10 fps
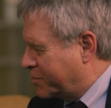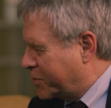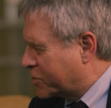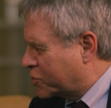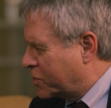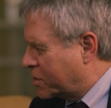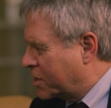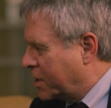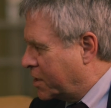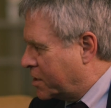picture
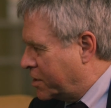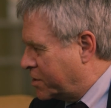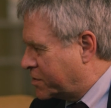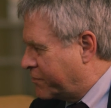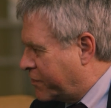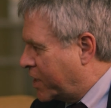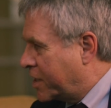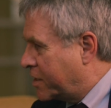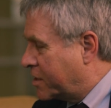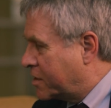is
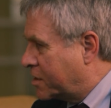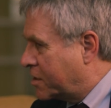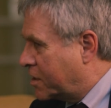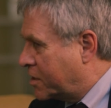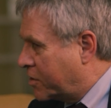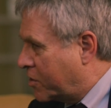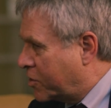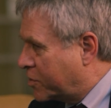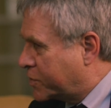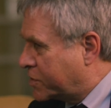via
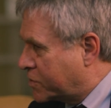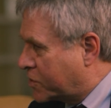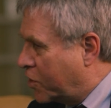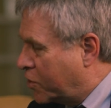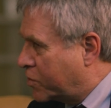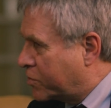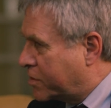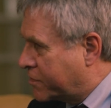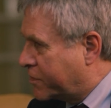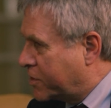Hobbes's own
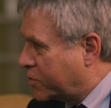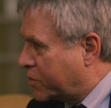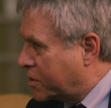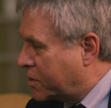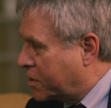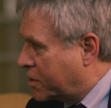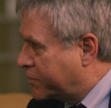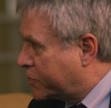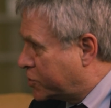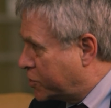theory
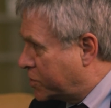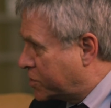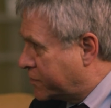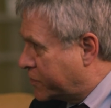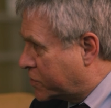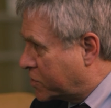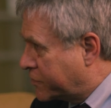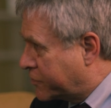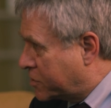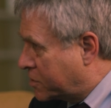of the duties of the
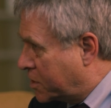sovereign.